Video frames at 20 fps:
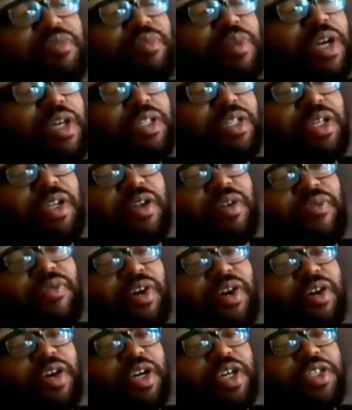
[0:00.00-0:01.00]
players in N F
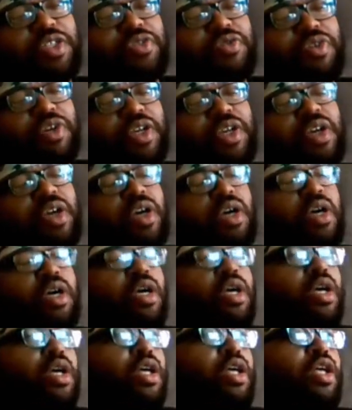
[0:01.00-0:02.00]
L history.
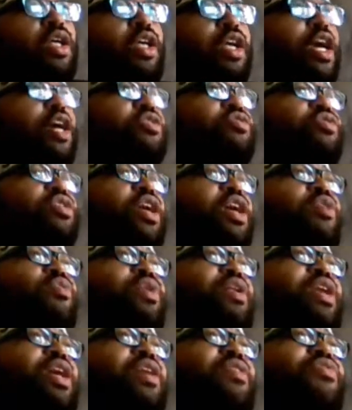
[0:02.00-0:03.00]
Yesterday we
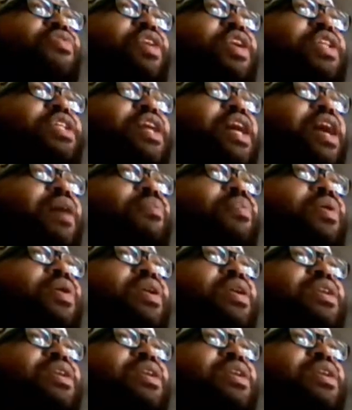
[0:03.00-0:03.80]
did the top